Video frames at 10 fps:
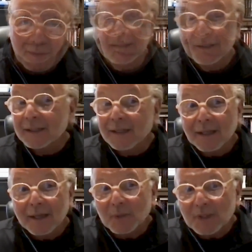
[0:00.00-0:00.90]

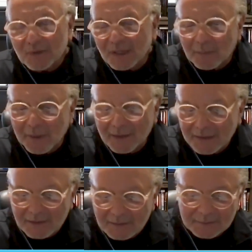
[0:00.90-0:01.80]
And when you think about
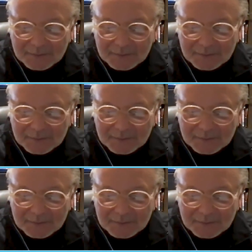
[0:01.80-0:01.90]
it,